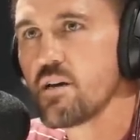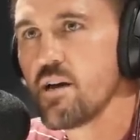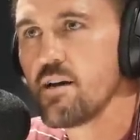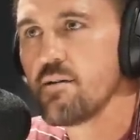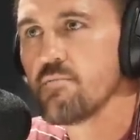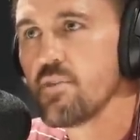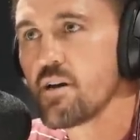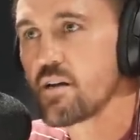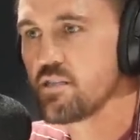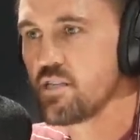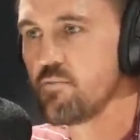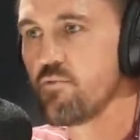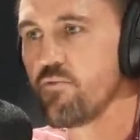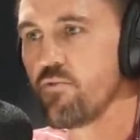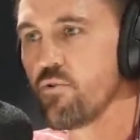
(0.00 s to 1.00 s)
Um, like I said
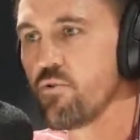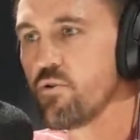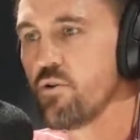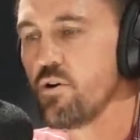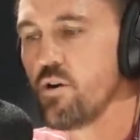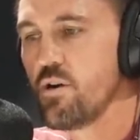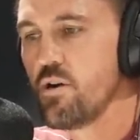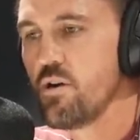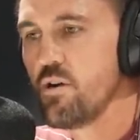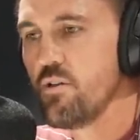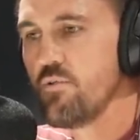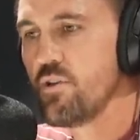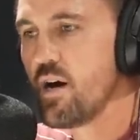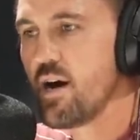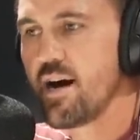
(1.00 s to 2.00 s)
before,
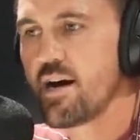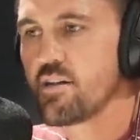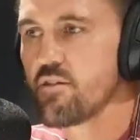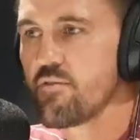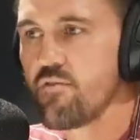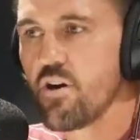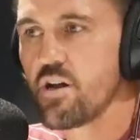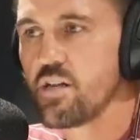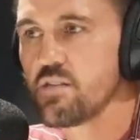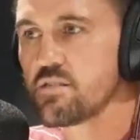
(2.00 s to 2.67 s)
the harder the fight is,